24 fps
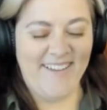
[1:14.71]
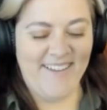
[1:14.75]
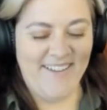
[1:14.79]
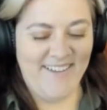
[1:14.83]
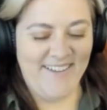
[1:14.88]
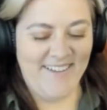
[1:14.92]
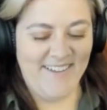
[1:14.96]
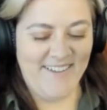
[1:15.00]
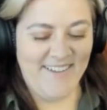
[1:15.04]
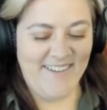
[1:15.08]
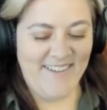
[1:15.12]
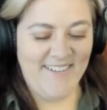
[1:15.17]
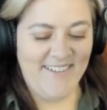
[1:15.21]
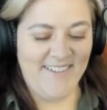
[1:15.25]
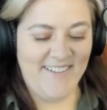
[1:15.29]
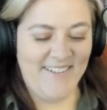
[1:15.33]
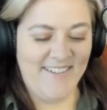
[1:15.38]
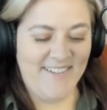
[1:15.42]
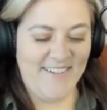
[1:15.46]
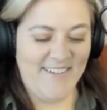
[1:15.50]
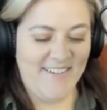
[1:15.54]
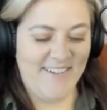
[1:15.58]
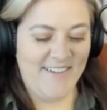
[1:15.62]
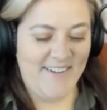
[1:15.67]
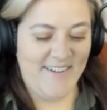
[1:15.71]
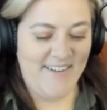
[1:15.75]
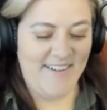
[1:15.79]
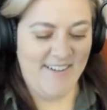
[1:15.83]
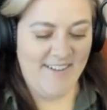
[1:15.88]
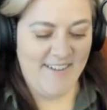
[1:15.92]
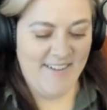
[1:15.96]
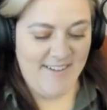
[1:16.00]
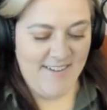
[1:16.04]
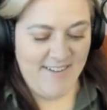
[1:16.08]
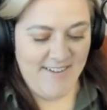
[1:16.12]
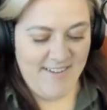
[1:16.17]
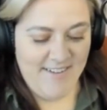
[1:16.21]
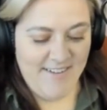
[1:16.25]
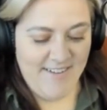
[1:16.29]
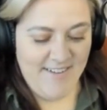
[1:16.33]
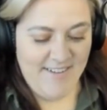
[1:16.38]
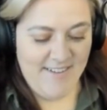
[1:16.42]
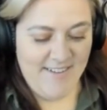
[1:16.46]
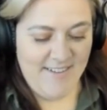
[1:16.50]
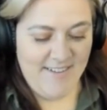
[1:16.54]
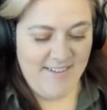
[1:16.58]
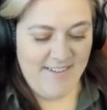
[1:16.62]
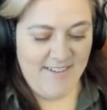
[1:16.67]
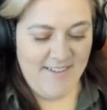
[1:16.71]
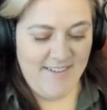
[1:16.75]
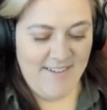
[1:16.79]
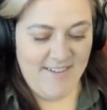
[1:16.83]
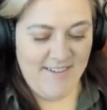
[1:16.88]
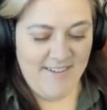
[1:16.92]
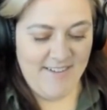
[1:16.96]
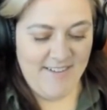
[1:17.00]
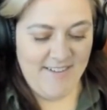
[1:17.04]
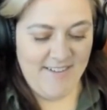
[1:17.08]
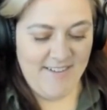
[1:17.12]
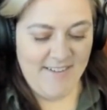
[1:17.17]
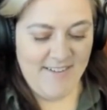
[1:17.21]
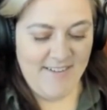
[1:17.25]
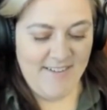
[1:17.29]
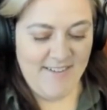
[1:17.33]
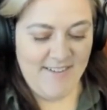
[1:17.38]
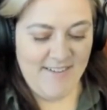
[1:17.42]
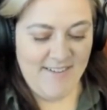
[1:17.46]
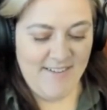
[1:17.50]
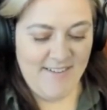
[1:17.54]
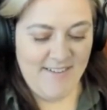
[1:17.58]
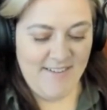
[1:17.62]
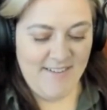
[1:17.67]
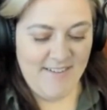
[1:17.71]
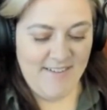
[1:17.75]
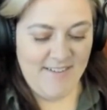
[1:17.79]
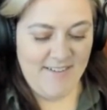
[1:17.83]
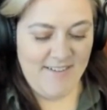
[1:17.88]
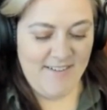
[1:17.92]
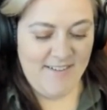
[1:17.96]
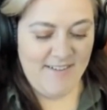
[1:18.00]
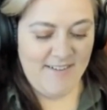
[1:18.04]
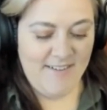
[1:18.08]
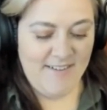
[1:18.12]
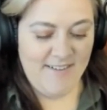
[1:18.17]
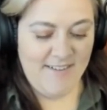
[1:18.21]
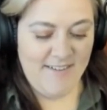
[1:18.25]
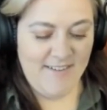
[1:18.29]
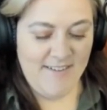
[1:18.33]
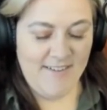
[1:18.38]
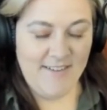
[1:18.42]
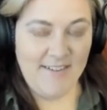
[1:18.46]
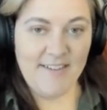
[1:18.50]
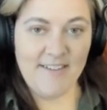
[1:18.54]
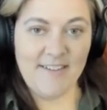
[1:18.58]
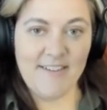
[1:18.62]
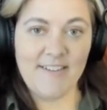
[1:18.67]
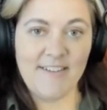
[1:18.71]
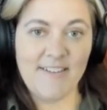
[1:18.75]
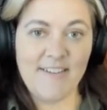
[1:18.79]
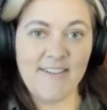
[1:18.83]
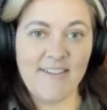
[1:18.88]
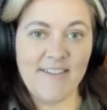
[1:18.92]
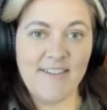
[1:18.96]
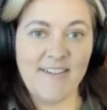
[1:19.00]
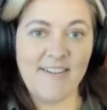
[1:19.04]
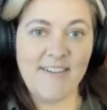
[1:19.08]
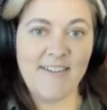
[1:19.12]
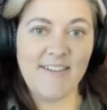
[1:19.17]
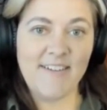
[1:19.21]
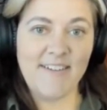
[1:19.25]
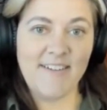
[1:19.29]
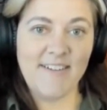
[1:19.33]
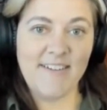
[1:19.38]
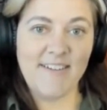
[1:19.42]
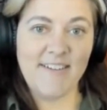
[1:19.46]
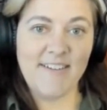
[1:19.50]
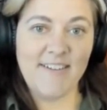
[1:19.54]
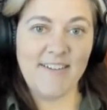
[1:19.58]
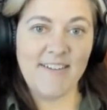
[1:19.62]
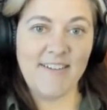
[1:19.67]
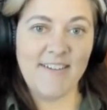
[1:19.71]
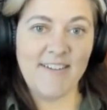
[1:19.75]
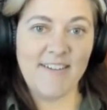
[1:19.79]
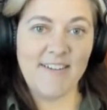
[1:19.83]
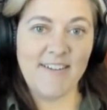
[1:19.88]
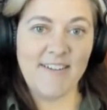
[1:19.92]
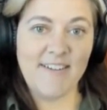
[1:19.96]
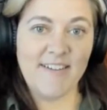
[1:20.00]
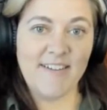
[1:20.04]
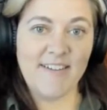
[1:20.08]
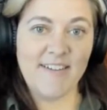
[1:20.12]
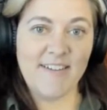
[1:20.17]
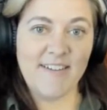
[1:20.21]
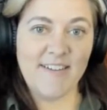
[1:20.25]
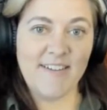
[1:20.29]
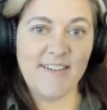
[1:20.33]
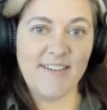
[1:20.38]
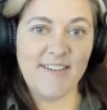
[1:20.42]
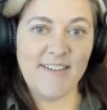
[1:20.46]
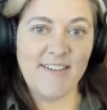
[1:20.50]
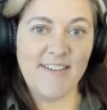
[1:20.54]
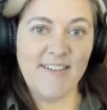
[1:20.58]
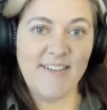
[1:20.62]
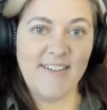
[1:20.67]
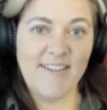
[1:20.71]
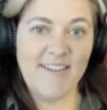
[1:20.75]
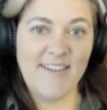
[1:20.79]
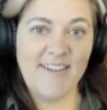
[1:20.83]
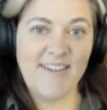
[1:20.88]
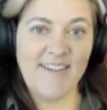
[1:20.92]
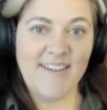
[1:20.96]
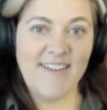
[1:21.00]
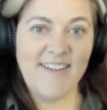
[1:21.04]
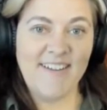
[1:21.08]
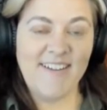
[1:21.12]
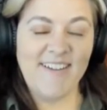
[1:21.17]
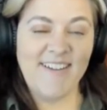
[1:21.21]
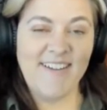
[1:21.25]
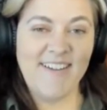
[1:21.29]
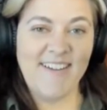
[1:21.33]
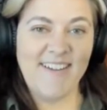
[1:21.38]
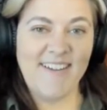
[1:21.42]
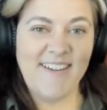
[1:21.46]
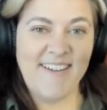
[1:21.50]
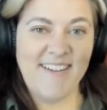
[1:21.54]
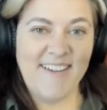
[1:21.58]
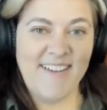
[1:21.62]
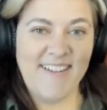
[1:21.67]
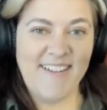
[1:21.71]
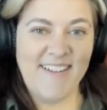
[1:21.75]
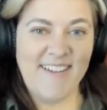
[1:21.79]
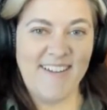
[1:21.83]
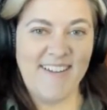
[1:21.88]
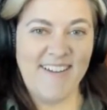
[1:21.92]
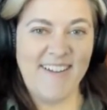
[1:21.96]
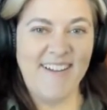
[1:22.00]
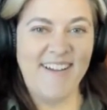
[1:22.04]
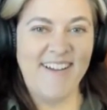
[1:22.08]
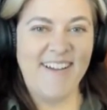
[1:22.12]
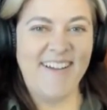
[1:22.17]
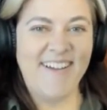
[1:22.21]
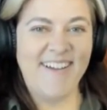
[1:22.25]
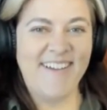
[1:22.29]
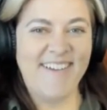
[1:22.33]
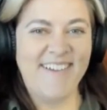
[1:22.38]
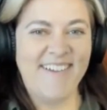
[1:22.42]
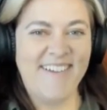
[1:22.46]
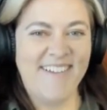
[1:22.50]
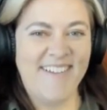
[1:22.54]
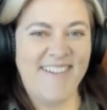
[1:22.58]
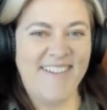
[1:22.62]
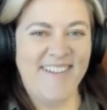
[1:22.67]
(not speaking)